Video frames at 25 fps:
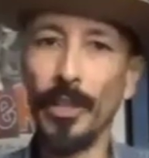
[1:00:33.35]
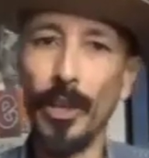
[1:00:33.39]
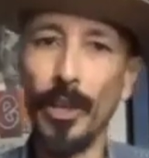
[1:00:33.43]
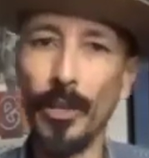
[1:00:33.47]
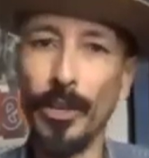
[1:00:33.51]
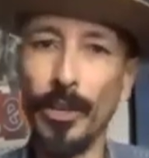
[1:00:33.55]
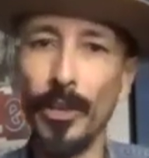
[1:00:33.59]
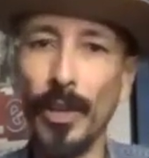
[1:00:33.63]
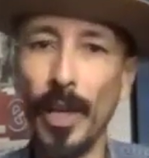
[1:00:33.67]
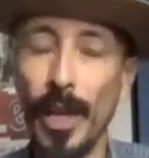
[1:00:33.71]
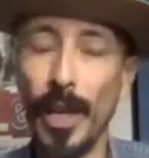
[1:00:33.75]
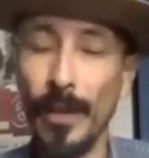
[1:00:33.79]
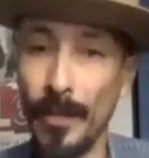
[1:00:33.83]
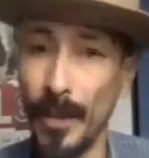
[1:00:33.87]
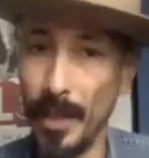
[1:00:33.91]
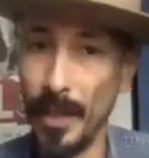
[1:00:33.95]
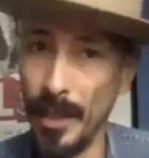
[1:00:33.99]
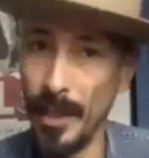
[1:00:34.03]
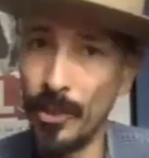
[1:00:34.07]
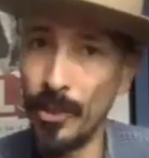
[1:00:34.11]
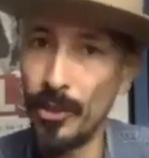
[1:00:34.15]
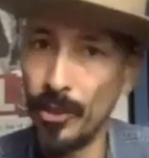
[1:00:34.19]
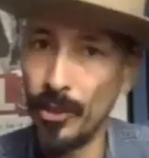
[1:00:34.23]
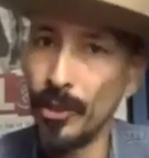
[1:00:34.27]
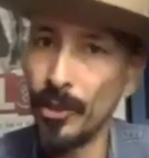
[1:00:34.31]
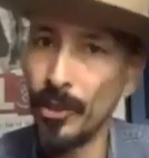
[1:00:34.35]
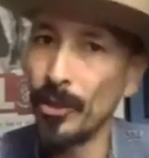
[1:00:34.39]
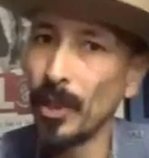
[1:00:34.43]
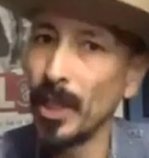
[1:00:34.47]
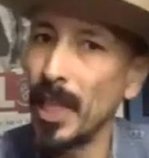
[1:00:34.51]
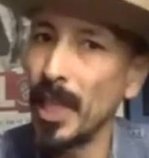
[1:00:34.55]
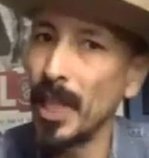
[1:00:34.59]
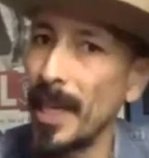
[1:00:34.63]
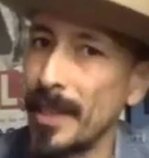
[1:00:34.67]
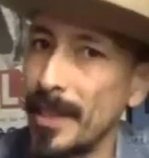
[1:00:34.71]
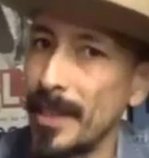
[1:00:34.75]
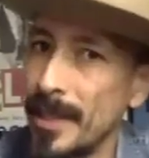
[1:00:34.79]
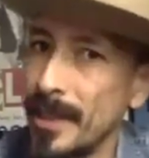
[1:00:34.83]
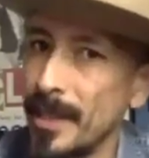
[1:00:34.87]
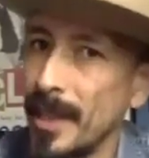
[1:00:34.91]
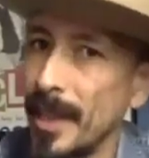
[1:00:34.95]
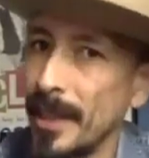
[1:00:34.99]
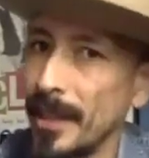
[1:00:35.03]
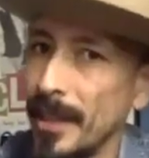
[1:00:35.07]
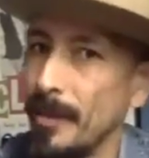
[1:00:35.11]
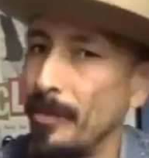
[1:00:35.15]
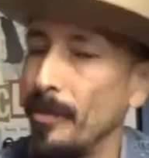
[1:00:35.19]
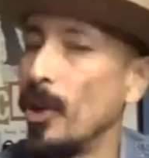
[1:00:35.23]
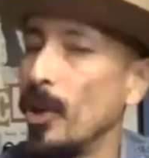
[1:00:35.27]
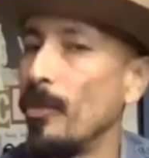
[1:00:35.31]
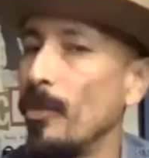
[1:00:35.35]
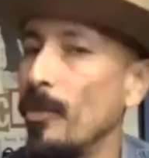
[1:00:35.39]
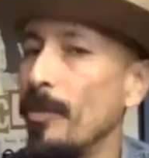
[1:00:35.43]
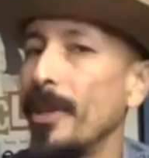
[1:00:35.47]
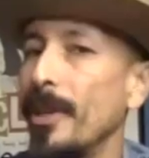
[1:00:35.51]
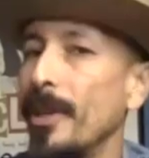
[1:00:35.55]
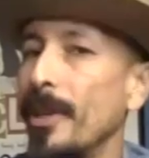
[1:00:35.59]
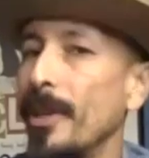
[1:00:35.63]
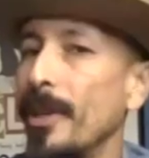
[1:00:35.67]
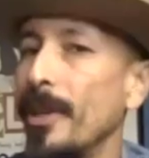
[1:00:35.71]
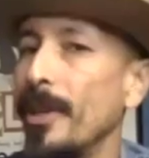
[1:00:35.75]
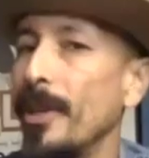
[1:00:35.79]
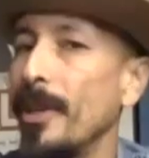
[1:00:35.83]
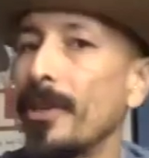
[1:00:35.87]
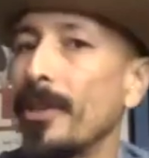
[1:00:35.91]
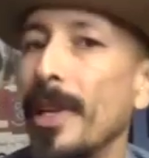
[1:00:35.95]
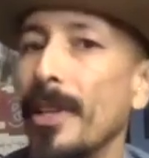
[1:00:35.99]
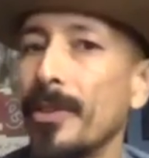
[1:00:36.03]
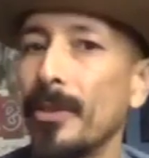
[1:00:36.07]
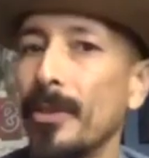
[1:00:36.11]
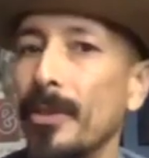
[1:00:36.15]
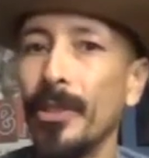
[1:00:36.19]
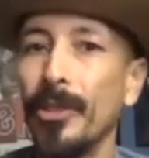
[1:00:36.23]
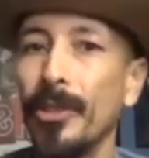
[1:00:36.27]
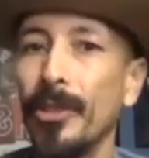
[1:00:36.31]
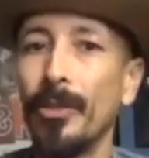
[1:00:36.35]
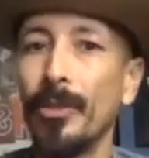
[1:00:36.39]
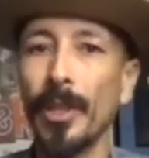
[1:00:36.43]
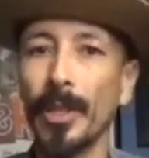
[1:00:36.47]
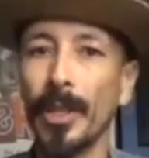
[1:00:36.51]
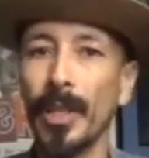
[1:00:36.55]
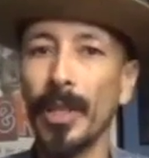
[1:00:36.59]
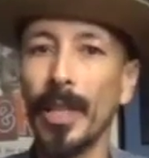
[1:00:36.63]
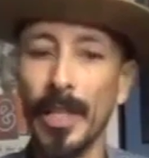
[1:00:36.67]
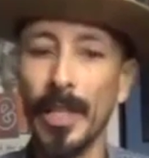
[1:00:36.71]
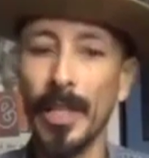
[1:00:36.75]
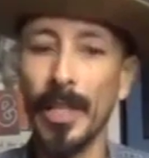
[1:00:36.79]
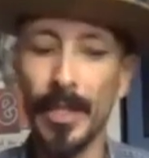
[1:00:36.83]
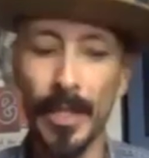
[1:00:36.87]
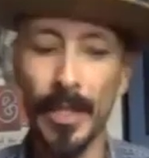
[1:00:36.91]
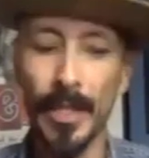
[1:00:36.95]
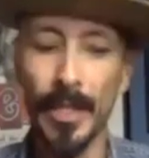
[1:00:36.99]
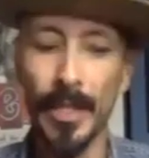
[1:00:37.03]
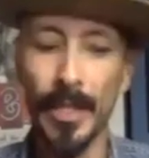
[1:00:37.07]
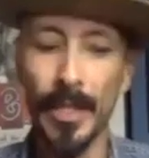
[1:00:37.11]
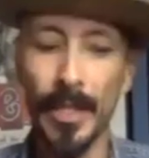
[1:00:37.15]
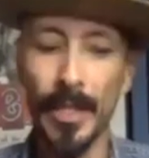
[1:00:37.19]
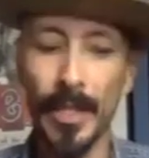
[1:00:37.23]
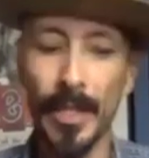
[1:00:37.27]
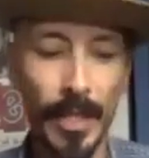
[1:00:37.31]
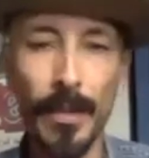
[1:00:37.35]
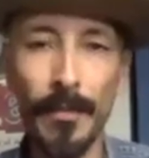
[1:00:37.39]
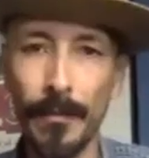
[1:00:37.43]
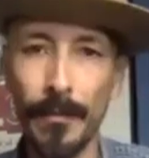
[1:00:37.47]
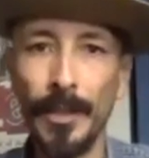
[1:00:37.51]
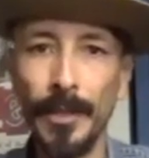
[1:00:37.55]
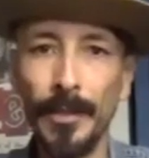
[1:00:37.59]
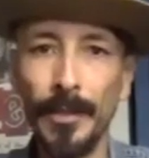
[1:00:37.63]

Are you guys in studio classes at the moment? Are you guys only doing online stuff?